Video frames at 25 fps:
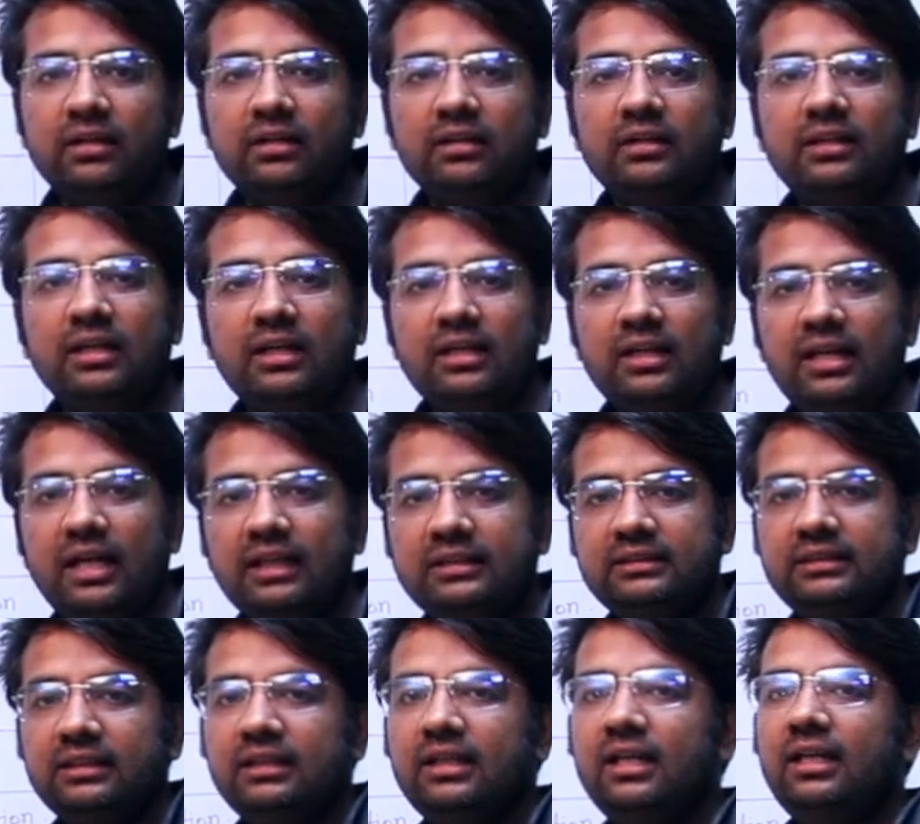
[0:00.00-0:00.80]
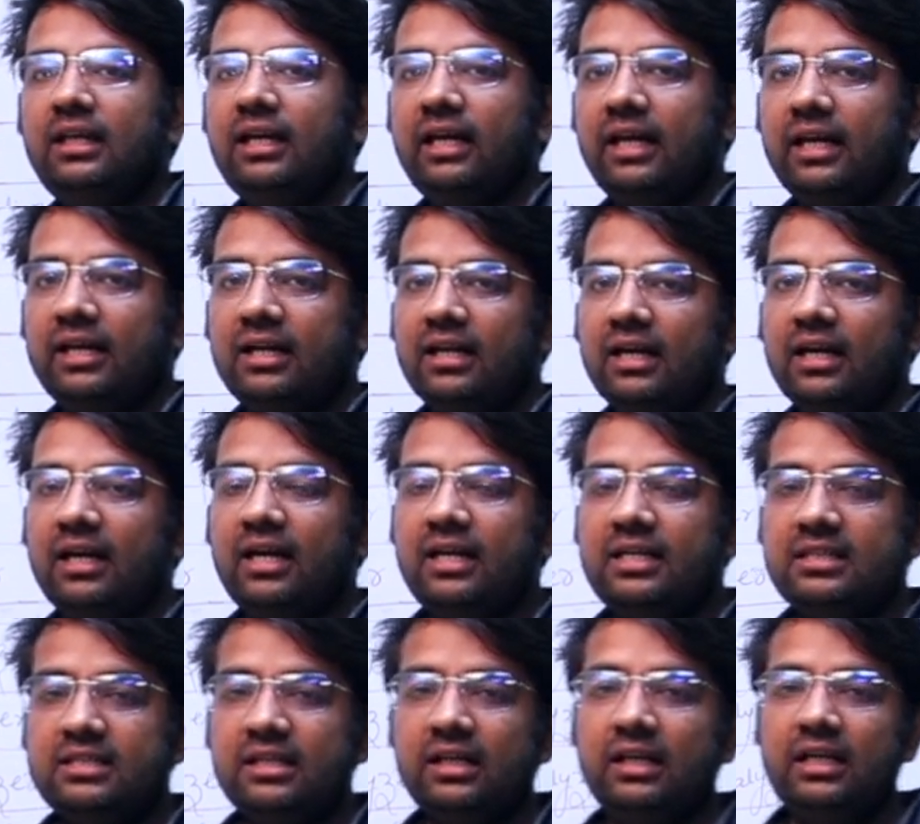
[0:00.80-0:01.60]
The lexical
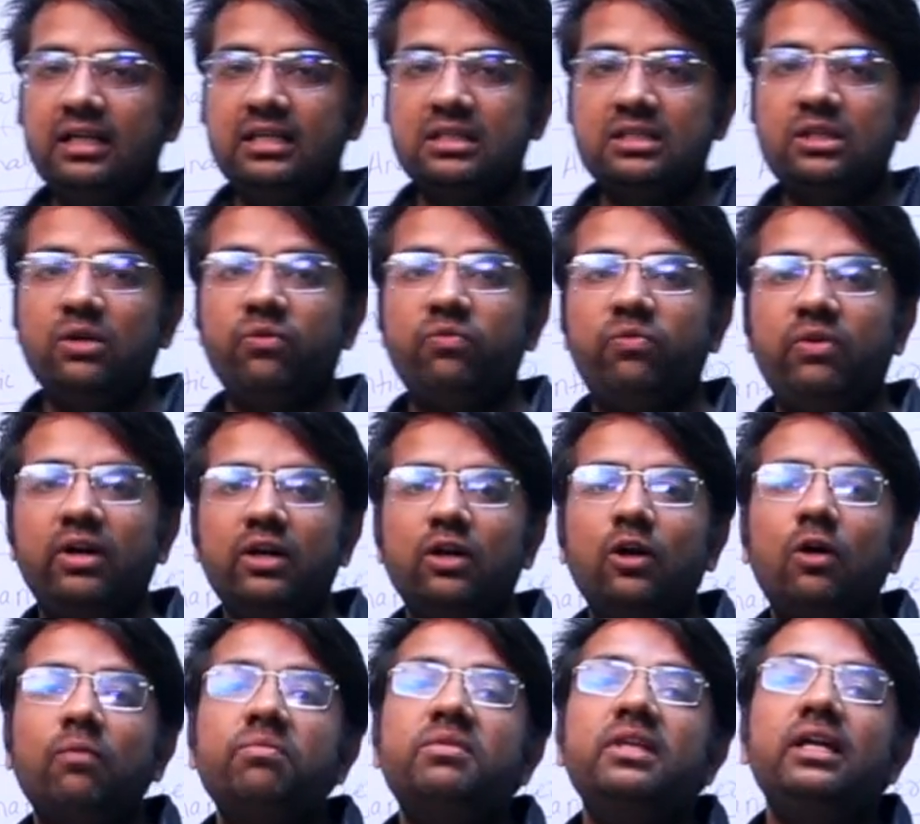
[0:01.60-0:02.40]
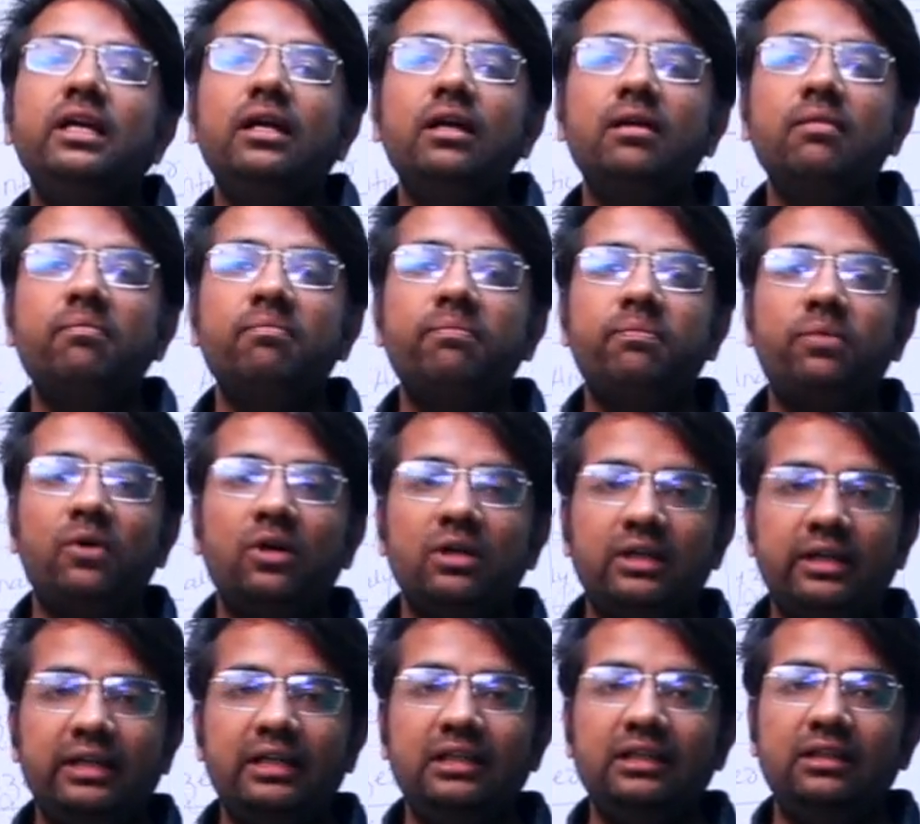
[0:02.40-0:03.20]
analyzer is the one of the
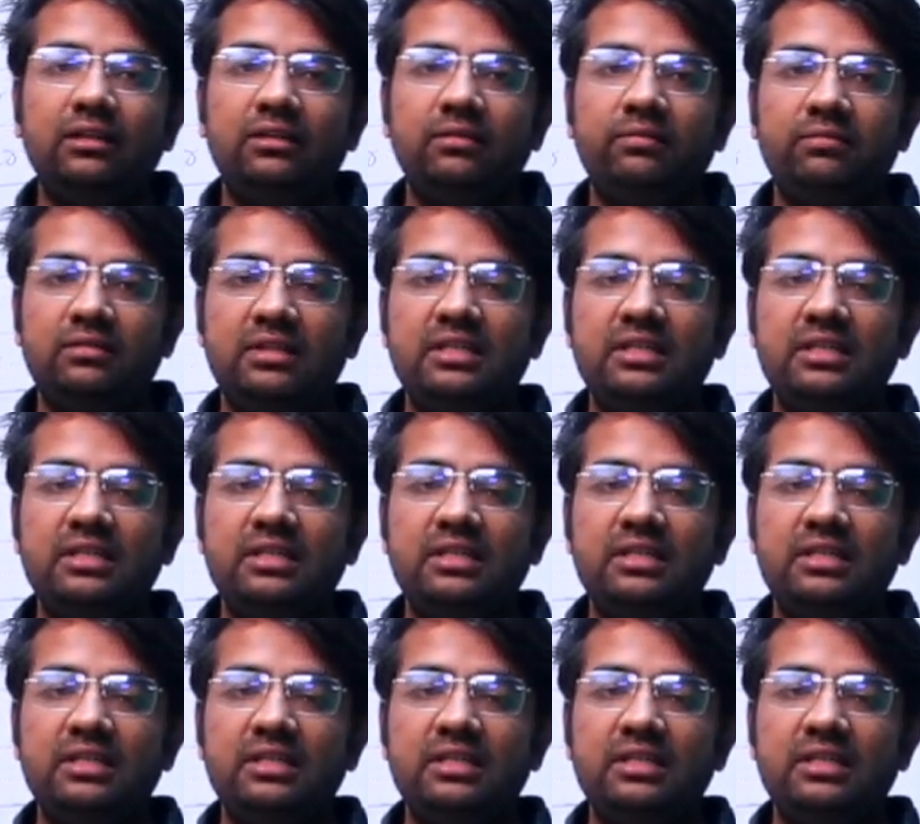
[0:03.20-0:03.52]
important